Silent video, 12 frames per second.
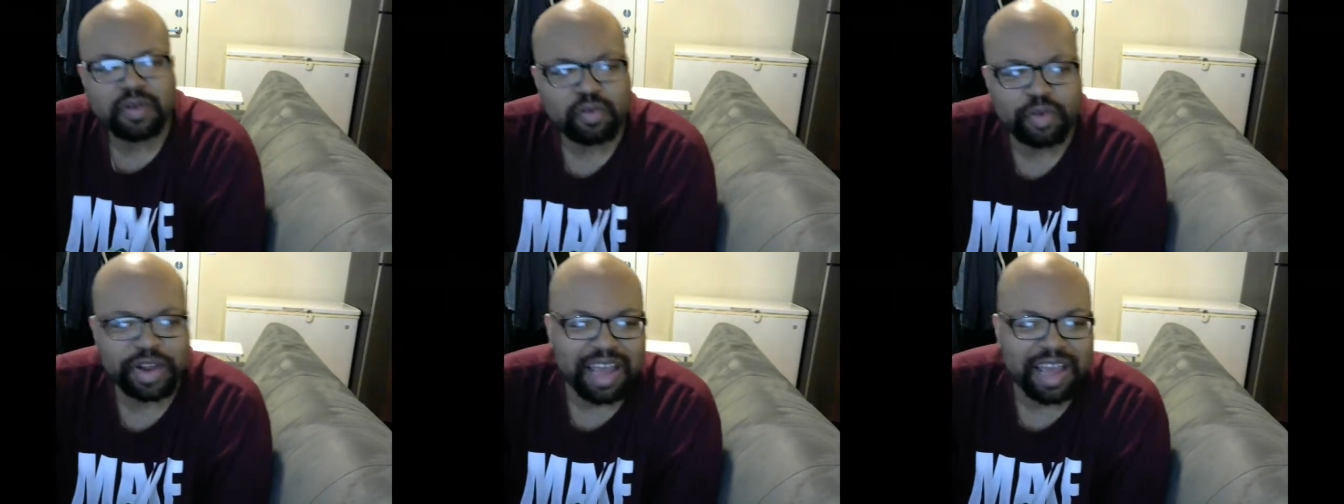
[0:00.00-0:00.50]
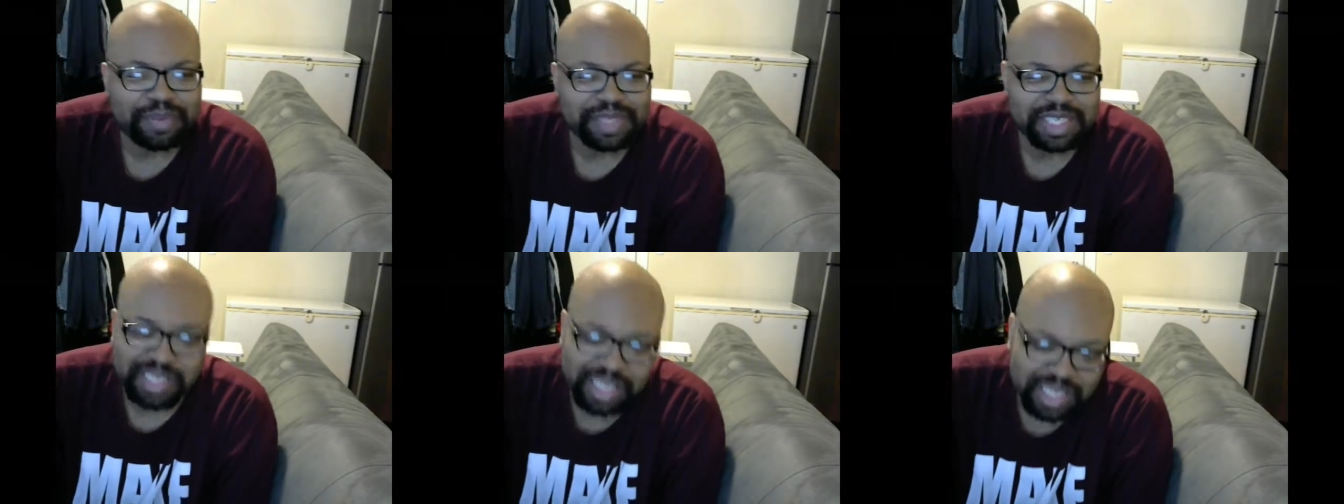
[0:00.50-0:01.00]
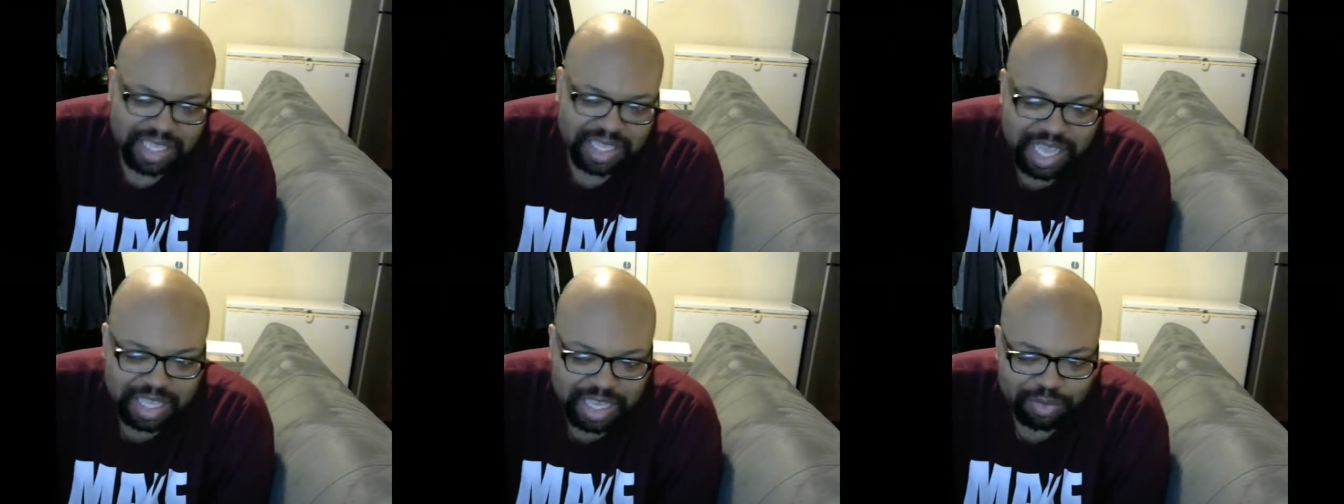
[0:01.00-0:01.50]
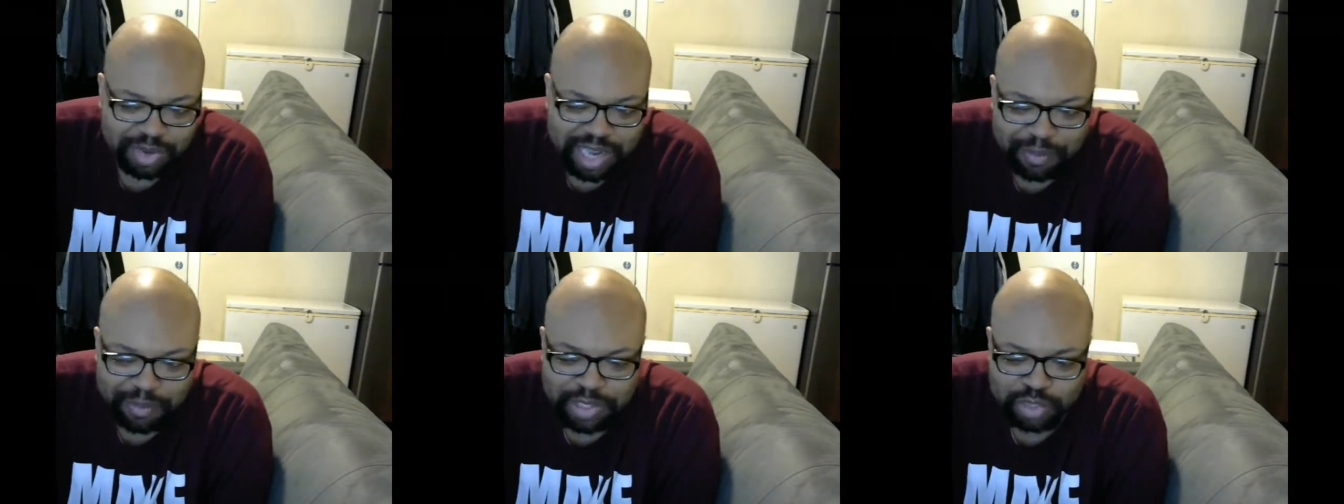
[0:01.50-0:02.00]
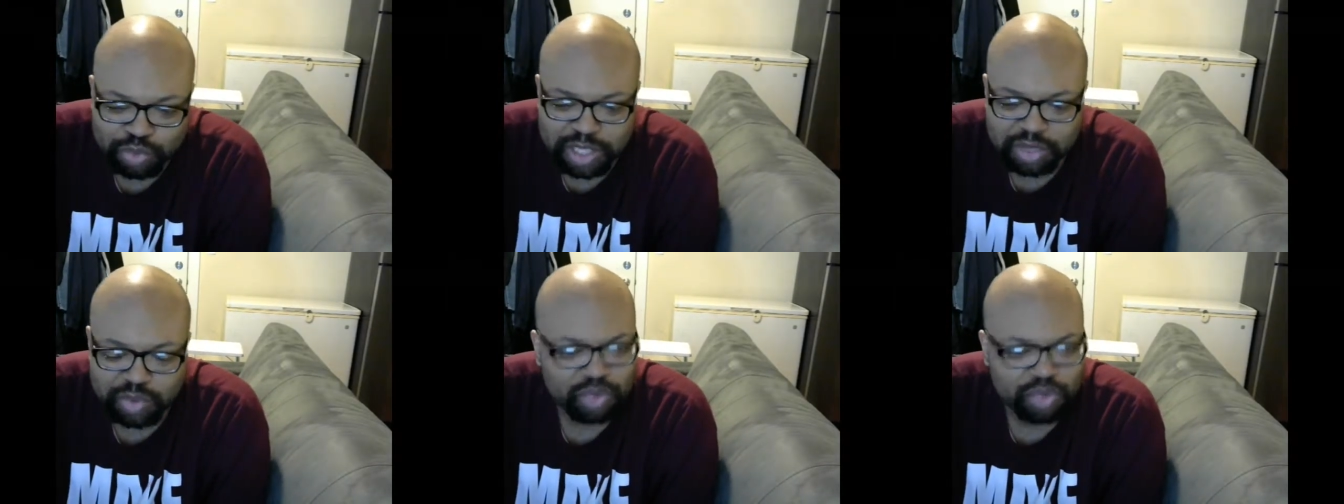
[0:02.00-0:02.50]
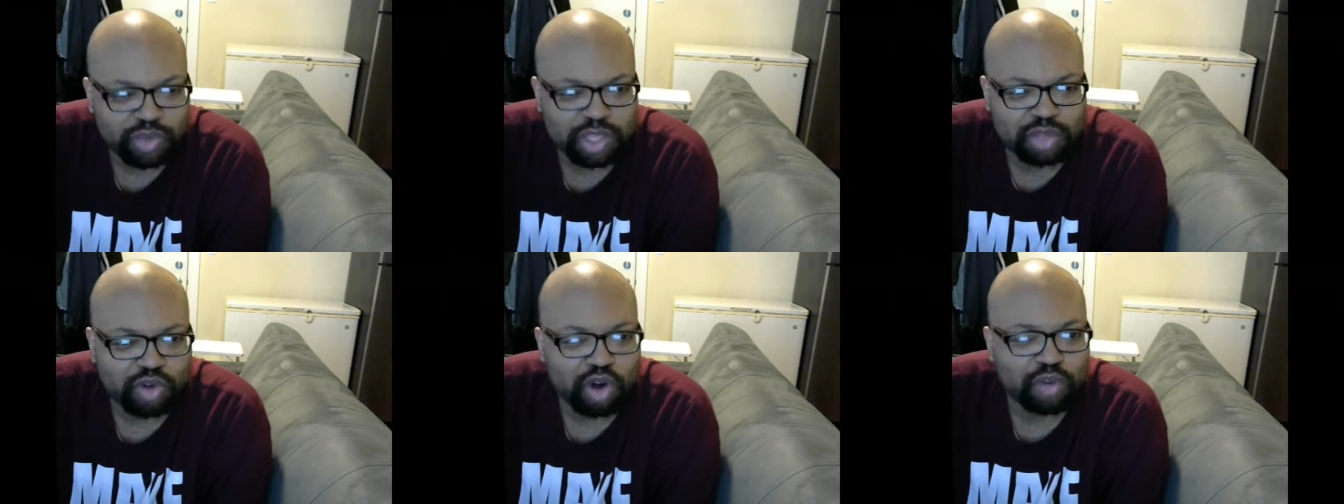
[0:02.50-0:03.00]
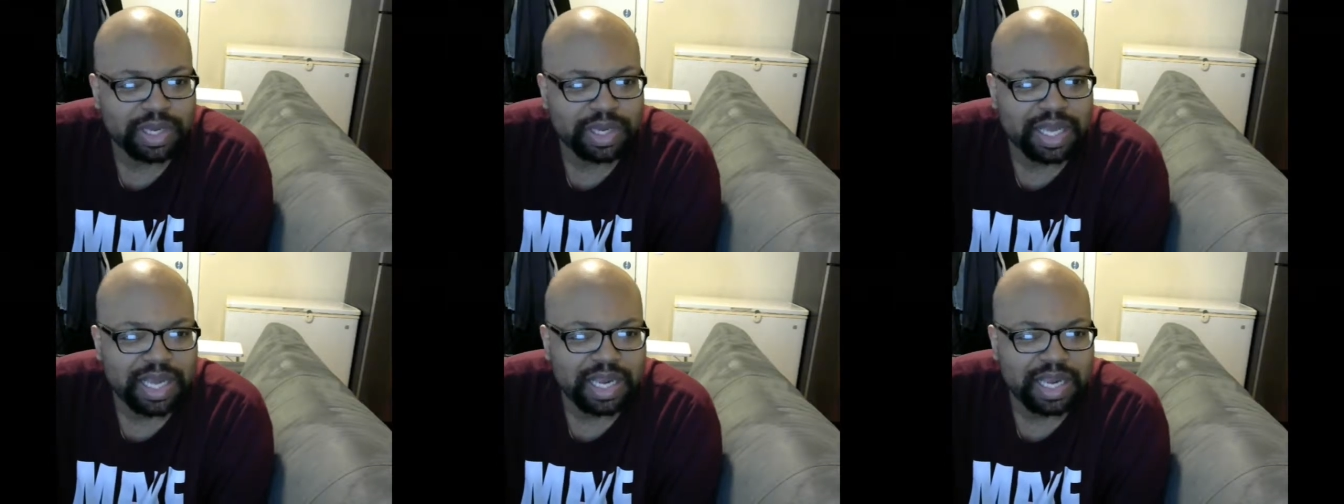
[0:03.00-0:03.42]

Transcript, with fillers: what happens, because th that that what happens with with, with Roman,